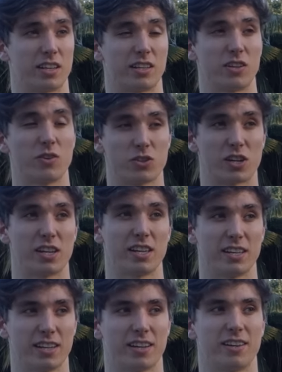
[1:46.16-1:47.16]

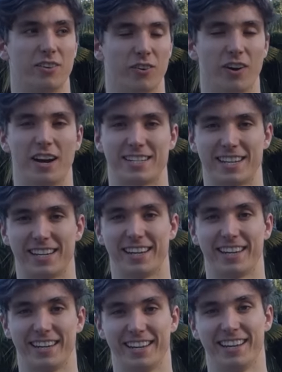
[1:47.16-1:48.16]
usually, or
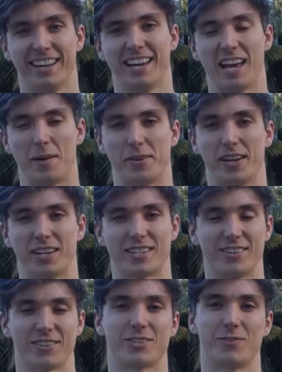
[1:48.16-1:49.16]
ideally, it'd be
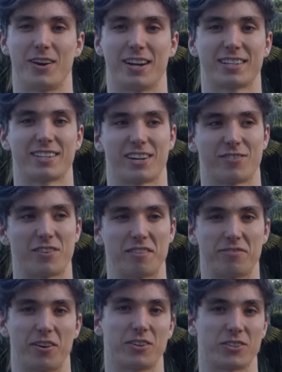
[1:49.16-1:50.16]
nice not to work so I could really
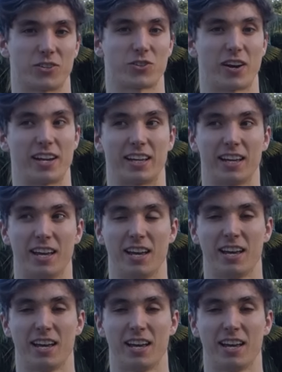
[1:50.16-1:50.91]
focus on training,